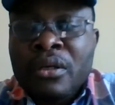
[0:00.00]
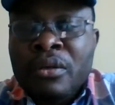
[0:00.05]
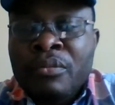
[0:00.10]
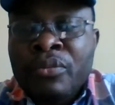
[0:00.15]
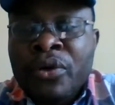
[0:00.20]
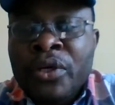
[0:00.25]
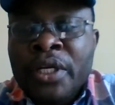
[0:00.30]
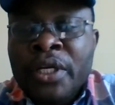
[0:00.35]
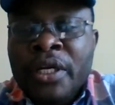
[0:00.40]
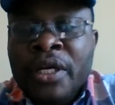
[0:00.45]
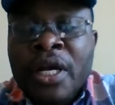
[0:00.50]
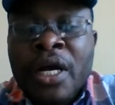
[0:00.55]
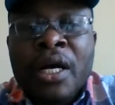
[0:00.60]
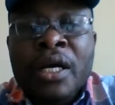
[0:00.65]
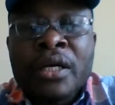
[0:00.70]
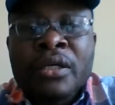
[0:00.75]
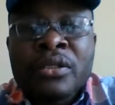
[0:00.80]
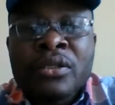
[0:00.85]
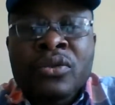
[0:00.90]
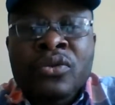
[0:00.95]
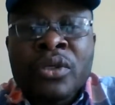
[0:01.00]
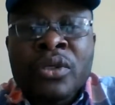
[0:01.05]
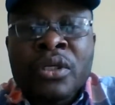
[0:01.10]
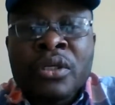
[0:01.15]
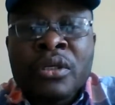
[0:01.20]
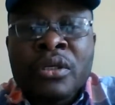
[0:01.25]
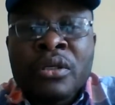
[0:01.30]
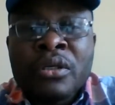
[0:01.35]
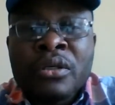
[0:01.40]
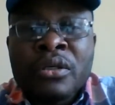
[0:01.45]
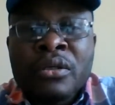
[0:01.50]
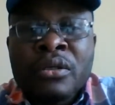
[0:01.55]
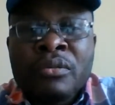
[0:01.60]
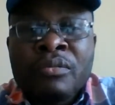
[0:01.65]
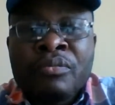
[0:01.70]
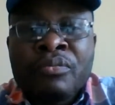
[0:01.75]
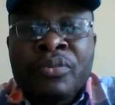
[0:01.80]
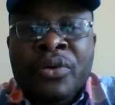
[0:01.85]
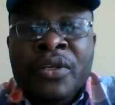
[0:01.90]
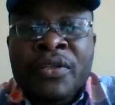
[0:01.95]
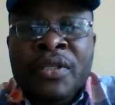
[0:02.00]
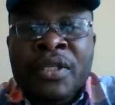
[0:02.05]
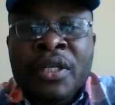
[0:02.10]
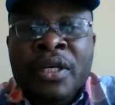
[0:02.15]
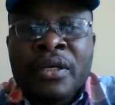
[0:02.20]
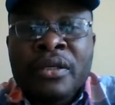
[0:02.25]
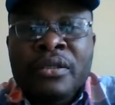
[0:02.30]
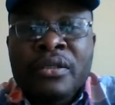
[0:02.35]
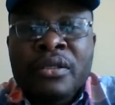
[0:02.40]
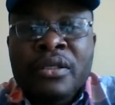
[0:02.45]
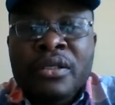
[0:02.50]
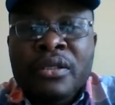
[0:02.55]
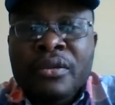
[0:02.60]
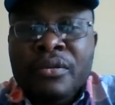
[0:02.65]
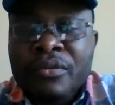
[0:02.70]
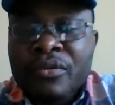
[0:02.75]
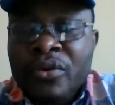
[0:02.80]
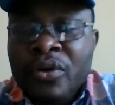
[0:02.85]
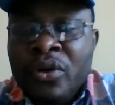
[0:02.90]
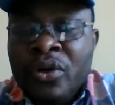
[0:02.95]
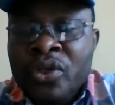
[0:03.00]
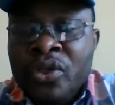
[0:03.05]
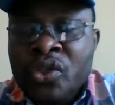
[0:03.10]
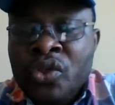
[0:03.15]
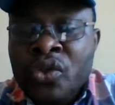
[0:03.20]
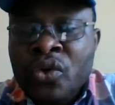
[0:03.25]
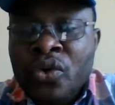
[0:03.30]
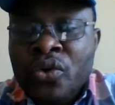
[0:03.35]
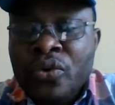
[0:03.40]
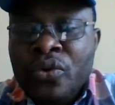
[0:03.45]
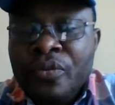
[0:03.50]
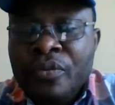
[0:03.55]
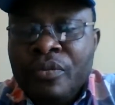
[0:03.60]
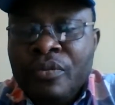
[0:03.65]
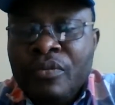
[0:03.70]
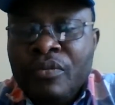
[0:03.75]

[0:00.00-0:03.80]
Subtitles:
bodyguards to the president also